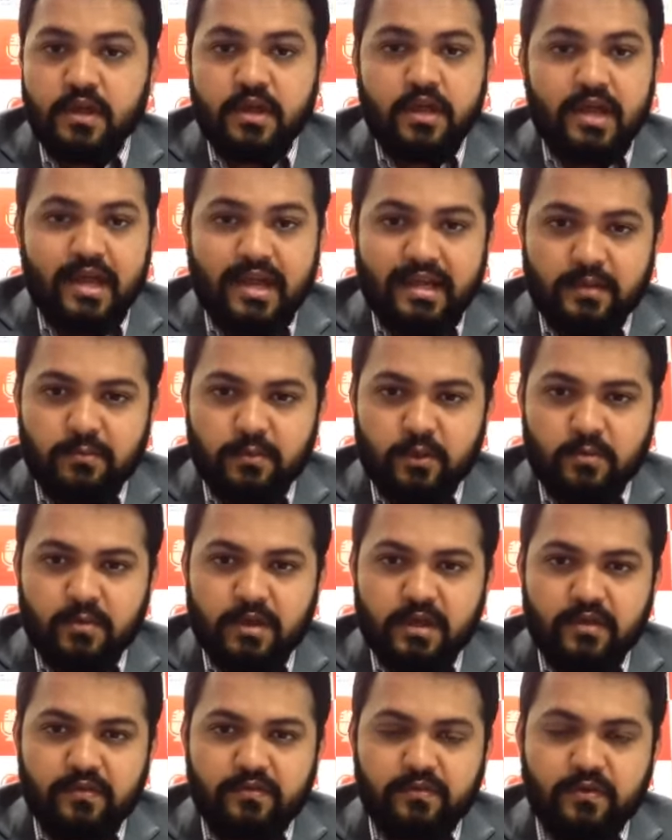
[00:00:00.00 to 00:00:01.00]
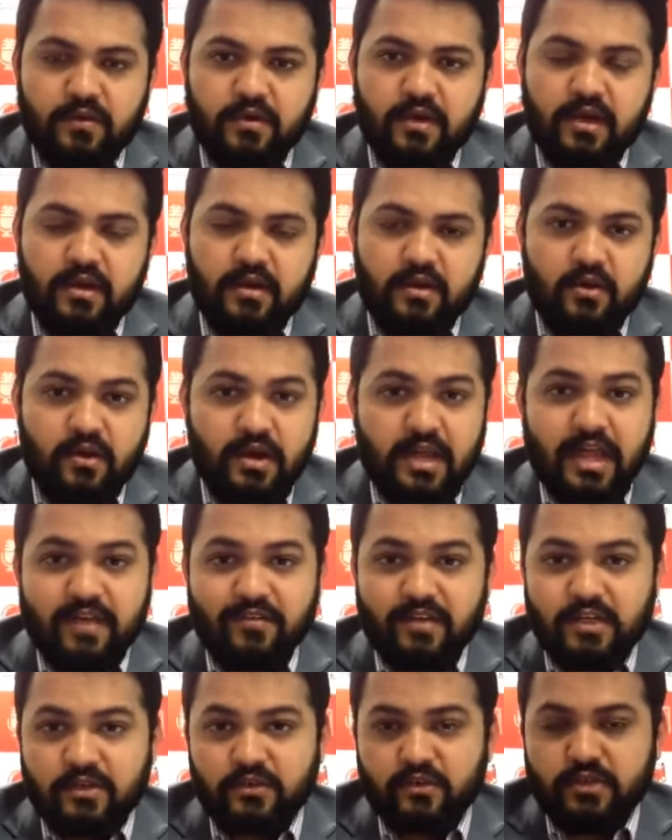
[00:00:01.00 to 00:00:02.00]
and diploma if you are not
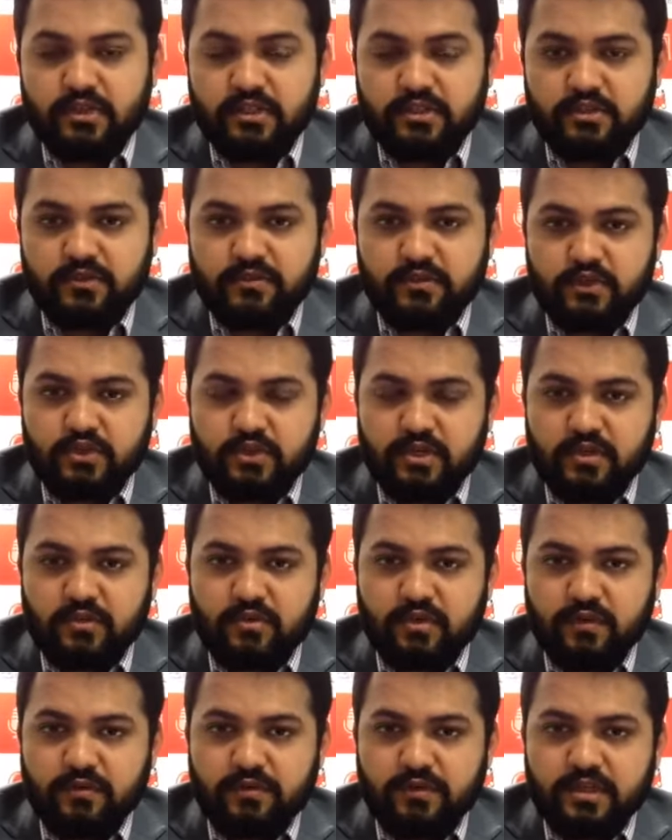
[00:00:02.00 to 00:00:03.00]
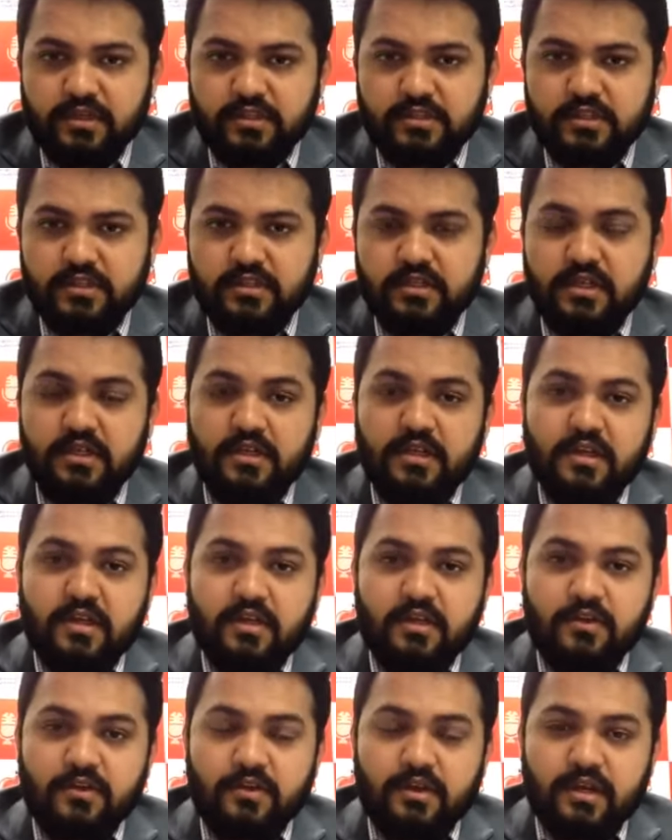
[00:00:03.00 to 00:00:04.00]
having 2 years of Australian qualification.
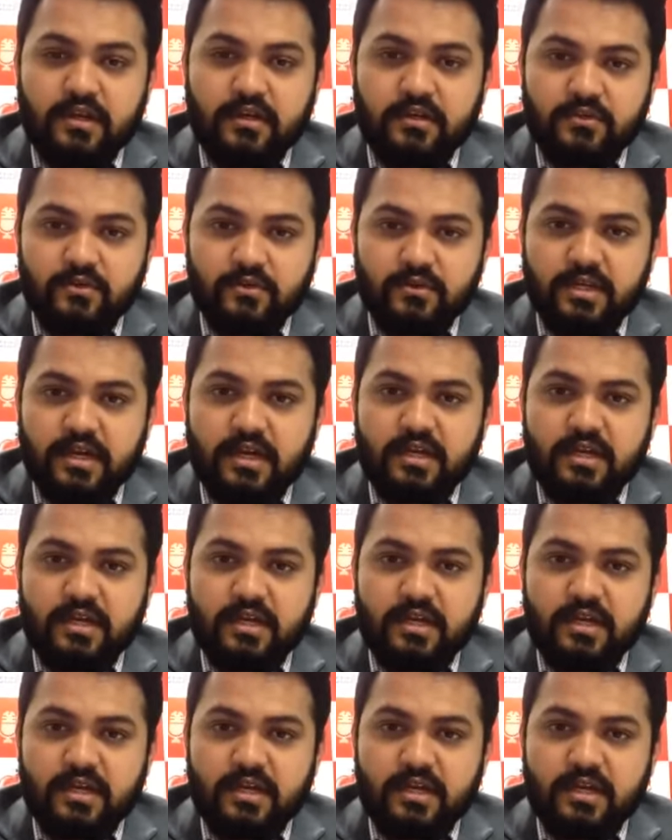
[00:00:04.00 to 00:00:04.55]
You can do that.